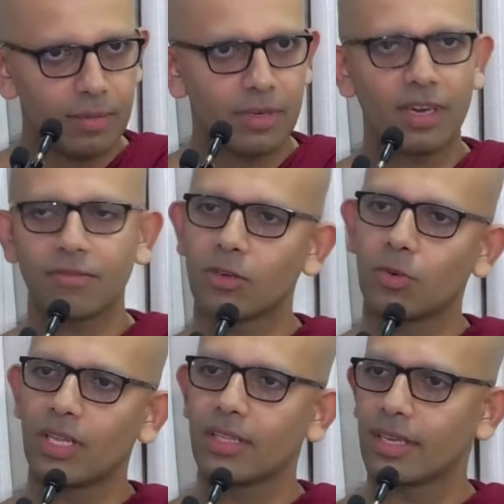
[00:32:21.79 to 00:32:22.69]
but after a
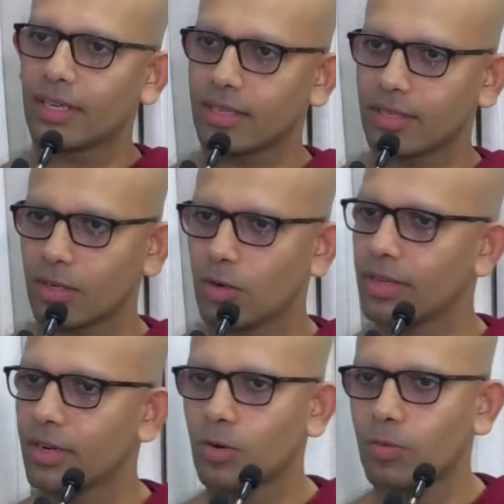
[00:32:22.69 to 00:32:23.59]
while they go
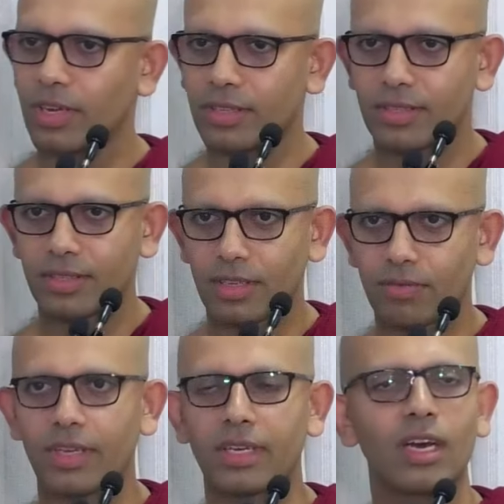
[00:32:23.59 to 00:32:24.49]
their own ways
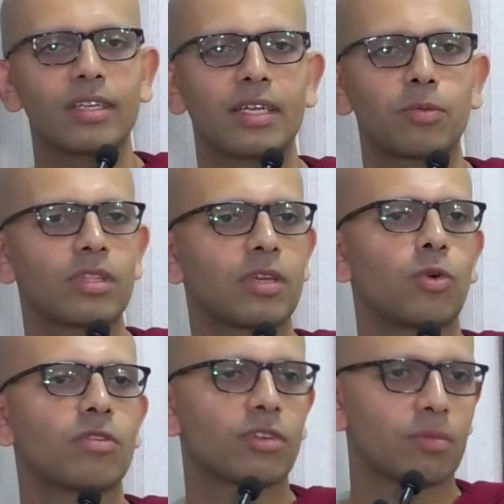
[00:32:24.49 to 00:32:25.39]
if they can't get what they
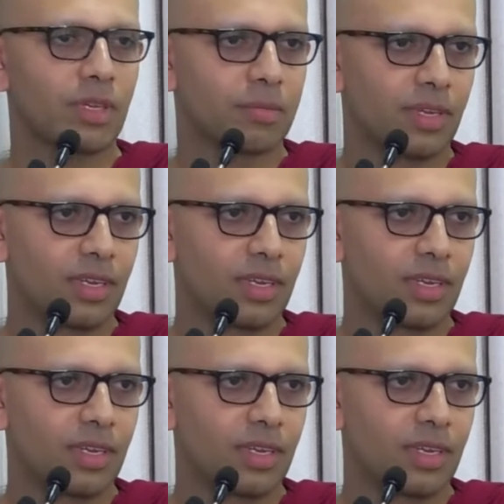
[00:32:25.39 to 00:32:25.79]
want from them.